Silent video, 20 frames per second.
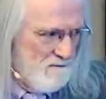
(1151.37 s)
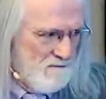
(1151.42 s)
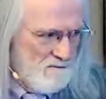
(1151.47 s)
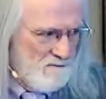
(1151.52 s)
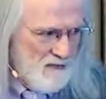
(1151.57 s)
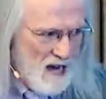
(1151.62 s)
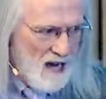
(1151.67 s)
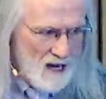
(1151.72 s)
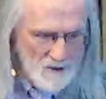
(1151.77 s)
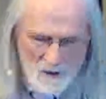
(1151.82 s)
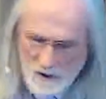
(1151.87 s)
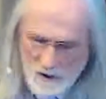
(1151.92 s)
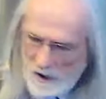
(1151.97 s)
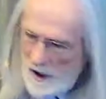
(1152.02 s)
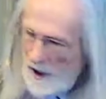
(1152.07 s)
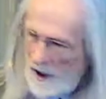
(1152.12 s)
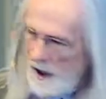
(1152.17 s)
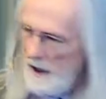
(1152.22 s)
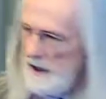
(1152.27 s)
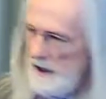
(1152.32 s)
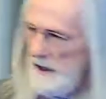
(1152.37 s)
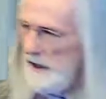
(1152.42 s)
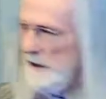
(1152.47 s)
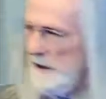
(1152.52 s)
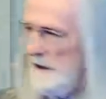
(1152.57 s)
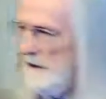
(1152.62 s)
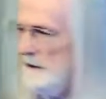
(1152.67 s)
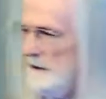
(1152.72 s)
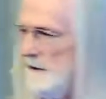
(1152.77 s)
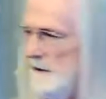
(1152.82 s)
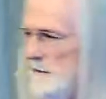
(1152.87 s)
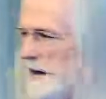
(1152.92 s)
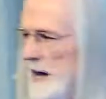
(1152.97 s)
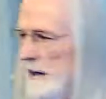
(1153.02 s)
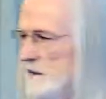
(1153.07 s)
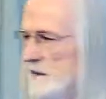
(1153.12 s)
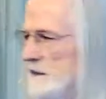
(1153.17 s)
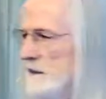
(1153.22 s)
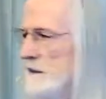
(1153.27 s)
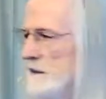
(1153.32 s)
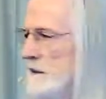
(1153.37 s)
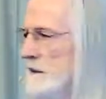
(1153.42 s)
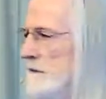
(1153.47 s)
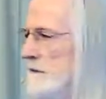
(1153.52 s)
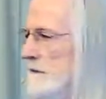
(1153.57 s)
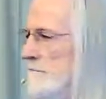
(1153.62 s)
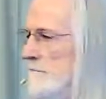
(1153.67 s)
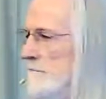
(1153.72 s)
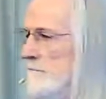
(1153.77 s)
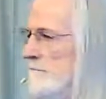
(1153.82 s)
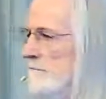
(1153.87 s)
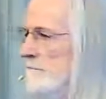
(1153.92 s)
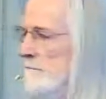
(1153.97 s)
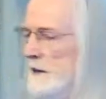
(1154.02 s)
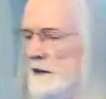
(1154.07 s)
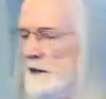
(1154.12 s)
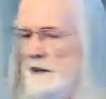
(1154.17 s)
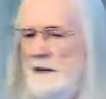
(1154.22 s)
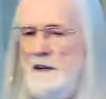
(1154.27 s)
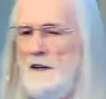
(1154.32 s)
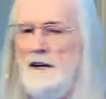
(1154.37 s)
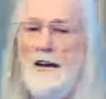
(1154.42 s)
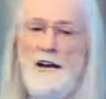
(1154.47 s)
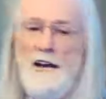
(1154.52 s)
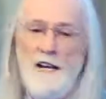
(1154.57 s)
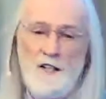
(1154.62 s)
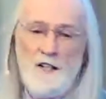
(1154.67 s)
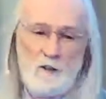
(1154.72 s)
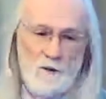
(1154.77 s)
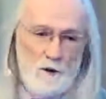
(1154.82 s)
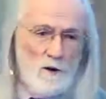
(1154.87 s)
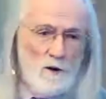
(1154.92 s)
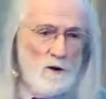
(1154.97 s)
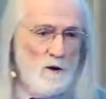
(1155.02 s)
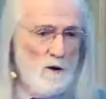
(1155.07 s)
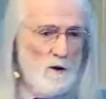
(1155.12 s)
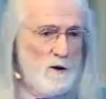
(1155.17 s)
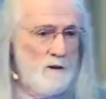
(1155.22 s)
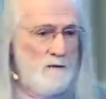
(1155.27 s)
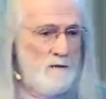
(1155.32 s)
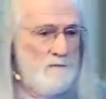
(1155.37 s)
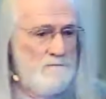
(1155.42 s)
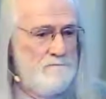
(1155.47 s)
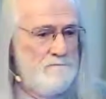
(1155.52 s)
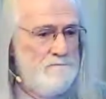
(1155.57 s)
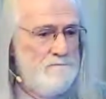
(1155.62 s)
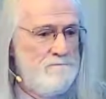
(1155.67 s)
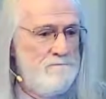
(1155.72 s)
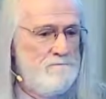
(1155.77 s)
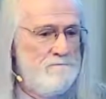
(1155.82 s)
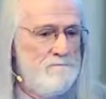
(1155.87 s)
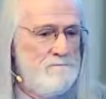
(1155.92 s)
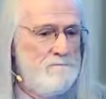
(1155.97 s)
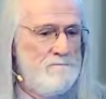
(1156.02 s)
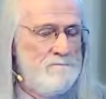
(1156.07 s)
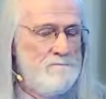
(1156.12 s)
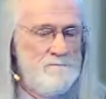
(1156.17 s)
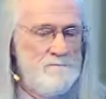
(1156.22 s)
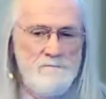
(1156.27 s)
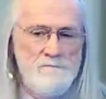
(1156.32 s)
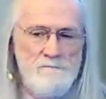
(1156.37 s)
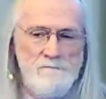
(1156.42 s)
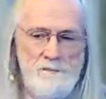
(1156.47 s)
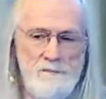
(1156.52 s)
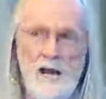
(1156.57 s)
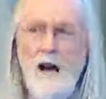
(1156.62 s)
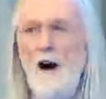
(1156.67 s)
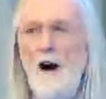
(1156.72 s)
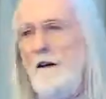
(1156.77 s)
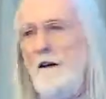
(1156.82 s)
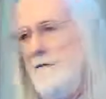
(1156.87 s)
outcry of the masses? Heads rolled. Now,